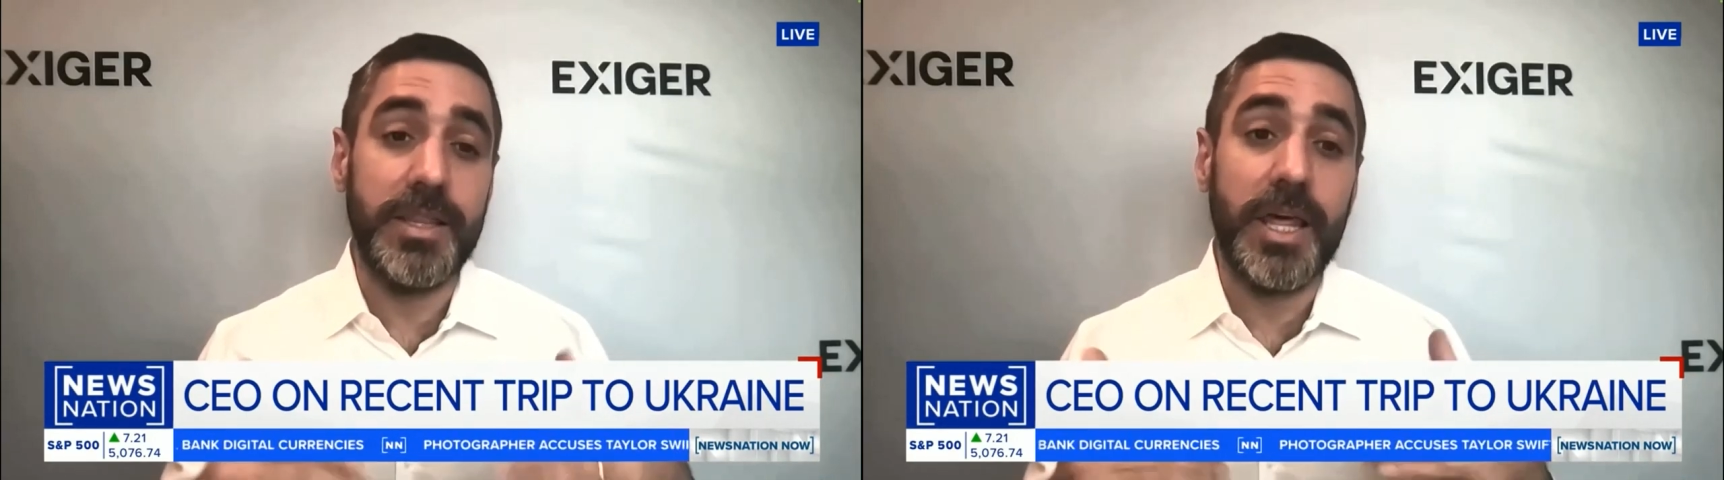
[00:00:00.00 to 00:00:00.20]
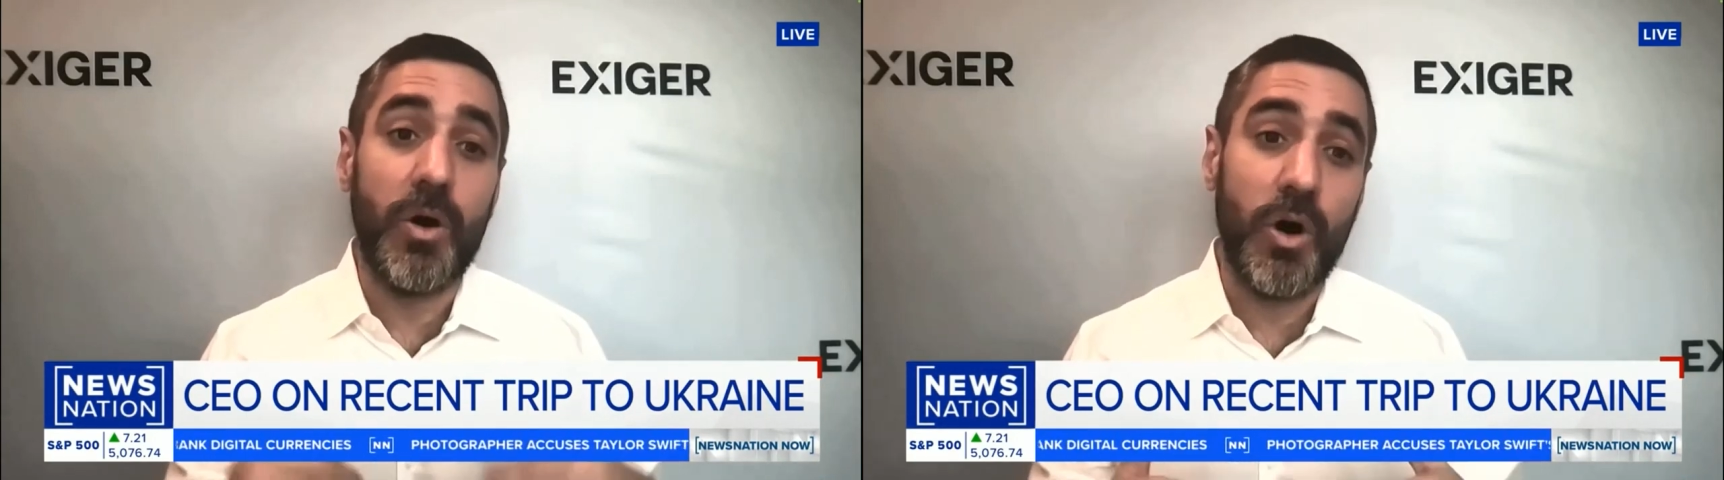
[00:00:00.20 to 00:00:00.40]

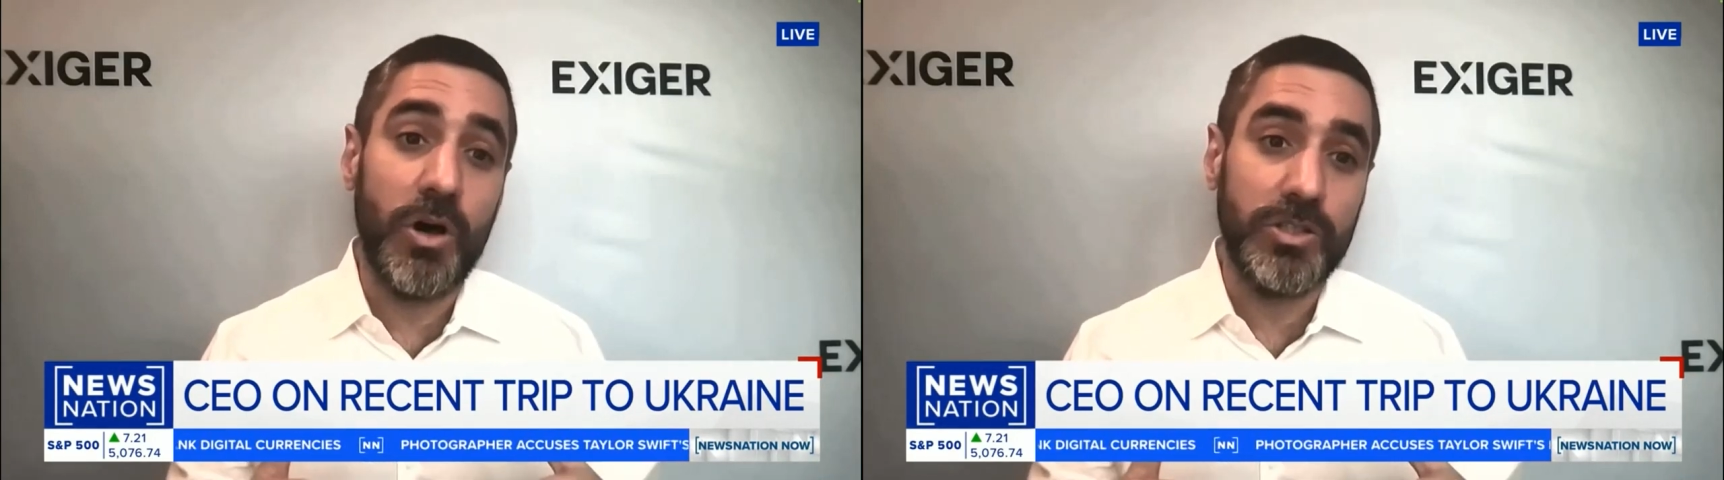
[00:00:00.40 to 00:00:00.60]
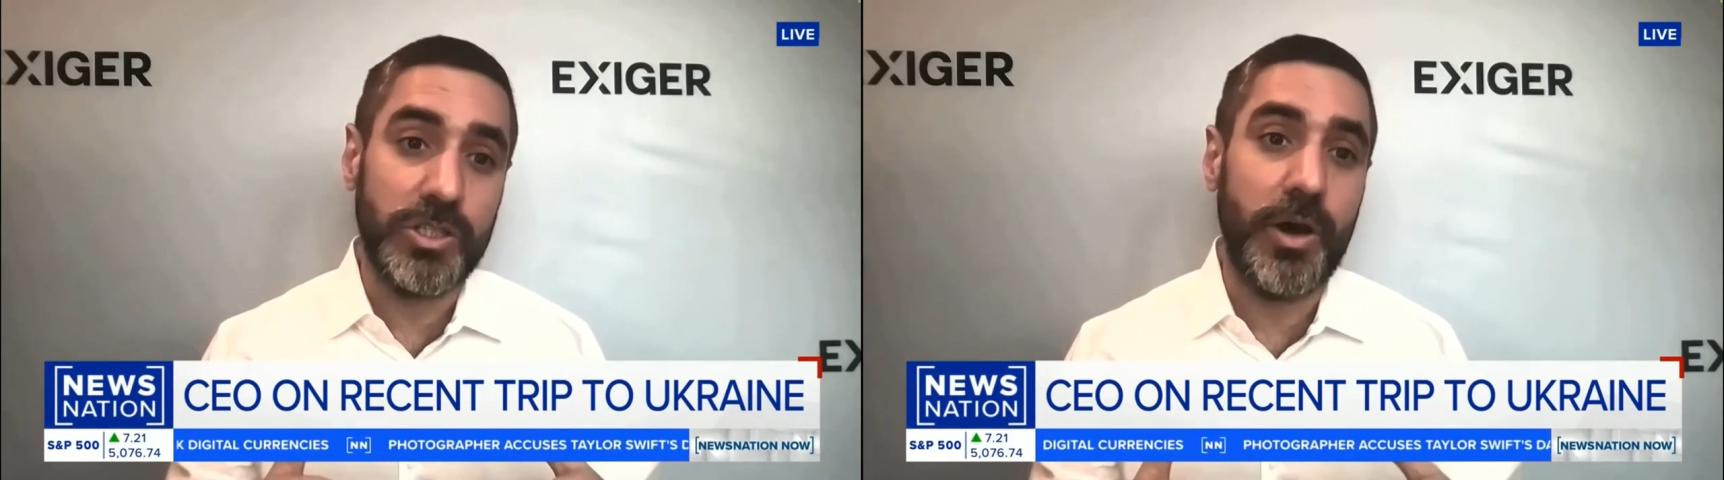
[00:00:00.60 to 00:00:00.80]
and then
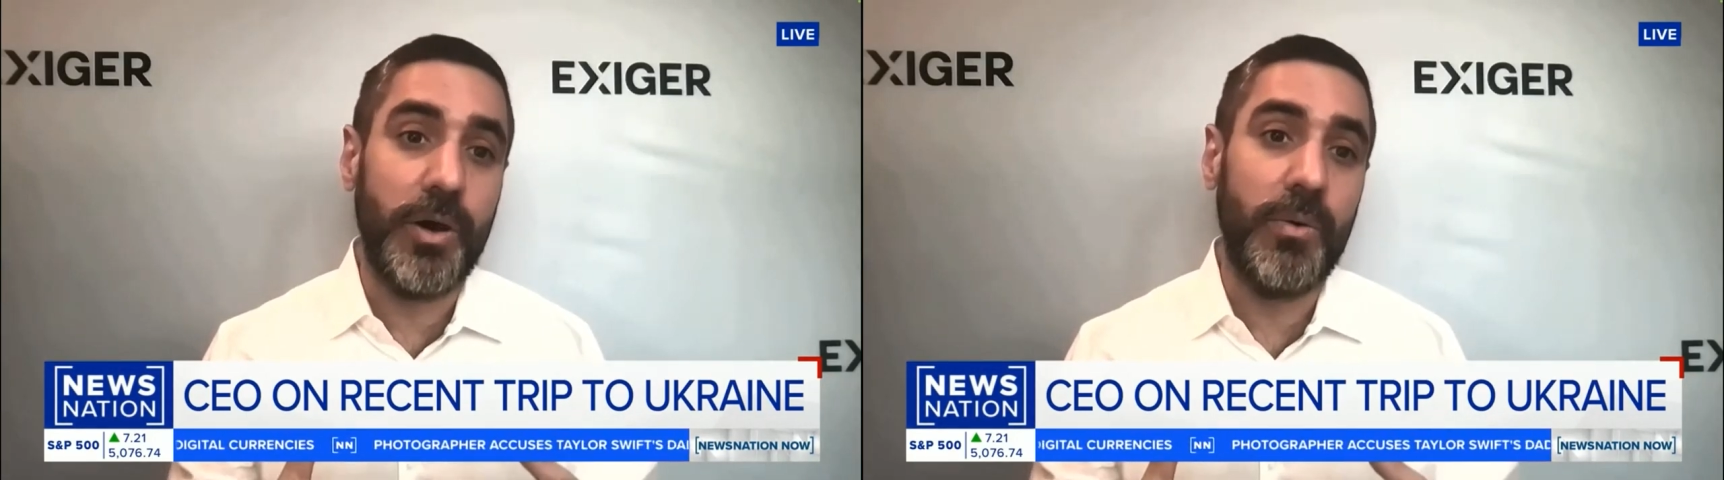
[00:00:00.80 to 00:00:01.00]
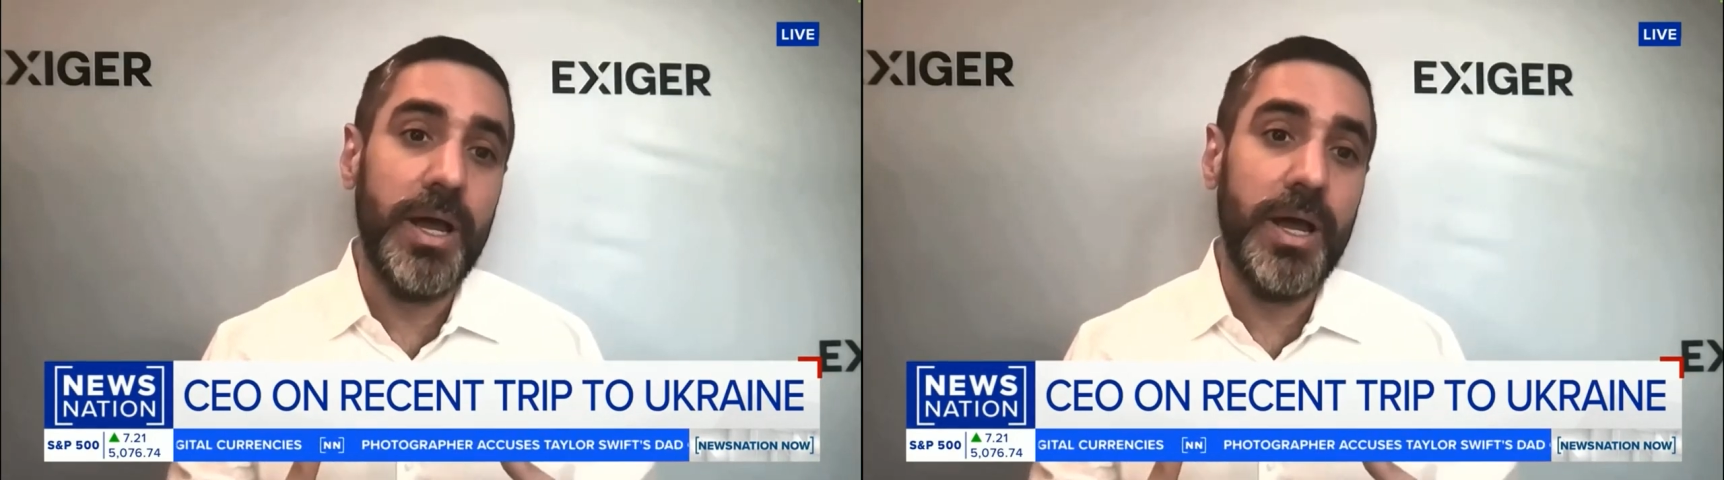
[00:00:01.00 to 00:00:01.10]
also